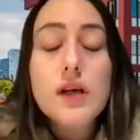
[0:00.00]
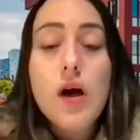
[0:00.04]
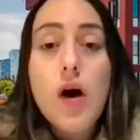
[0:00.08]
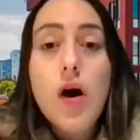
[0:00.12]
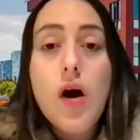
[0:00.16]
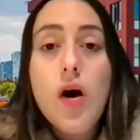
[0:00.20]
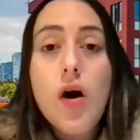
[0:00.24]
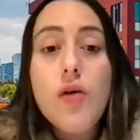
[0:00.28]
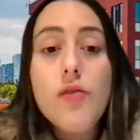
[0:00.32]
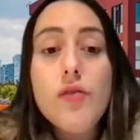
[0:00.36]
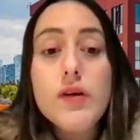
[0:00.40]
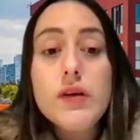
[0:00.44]

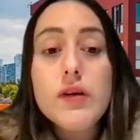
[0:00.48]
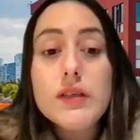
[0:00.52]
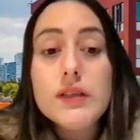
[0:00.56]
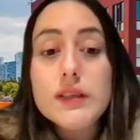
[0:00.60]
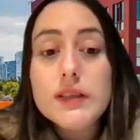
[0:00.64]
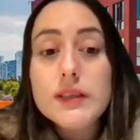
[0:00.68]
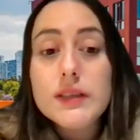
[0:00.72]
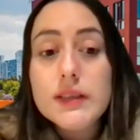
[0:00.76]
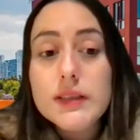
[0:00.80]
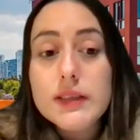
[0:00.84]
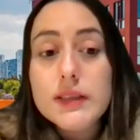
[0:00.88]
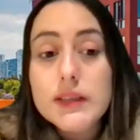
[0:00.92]
of
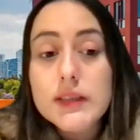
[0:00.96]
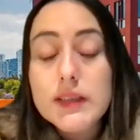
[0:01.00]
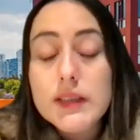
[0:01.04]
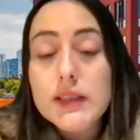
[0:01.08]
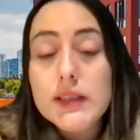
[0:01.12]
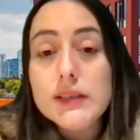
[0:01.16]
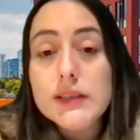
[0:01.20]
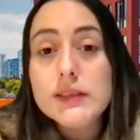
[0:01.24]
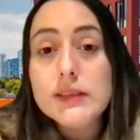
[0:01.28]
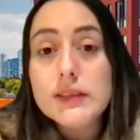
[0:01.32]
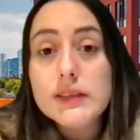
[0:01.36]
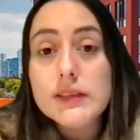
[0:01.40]

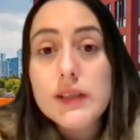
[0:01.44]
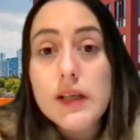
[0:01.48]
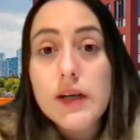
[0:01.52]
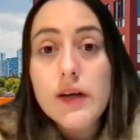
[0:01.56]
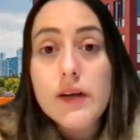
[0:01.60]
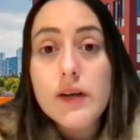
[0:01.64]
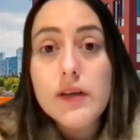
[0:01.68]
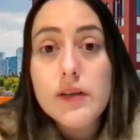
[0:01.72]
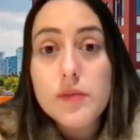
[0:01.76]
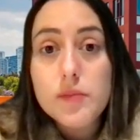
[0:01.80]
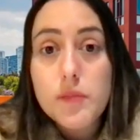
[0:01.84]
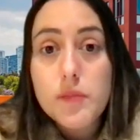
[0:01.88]
this
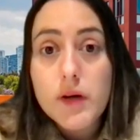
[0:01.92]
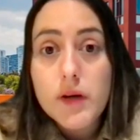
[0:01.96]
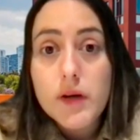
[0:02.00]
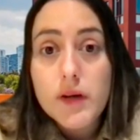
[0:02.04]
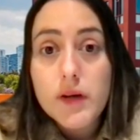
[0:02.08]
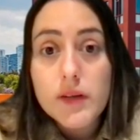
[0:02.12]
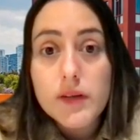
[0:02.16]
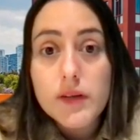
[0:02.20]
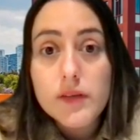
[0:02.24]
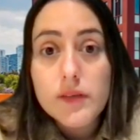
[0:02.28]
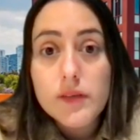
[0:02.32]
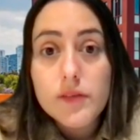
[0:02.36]
target
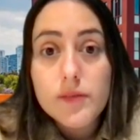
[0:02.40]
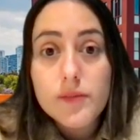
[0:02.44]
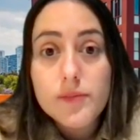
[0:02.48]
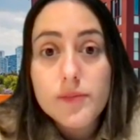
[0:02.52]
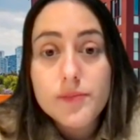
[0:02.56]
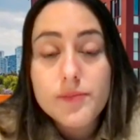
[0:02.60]
market.